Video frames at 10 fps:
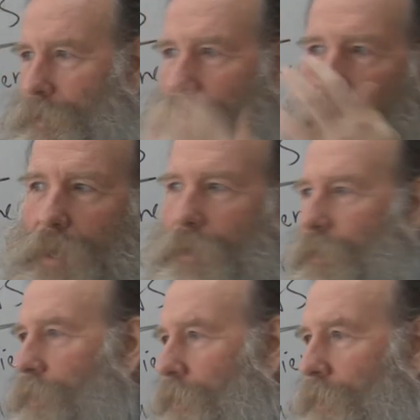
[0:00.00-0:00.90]
and then
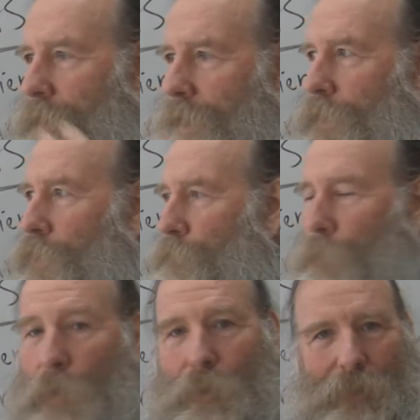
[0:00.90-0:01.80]
it just
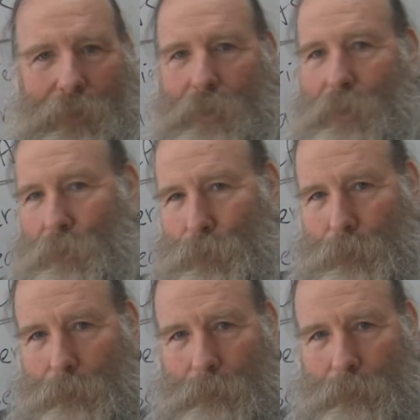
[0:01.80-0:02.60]
propels itself.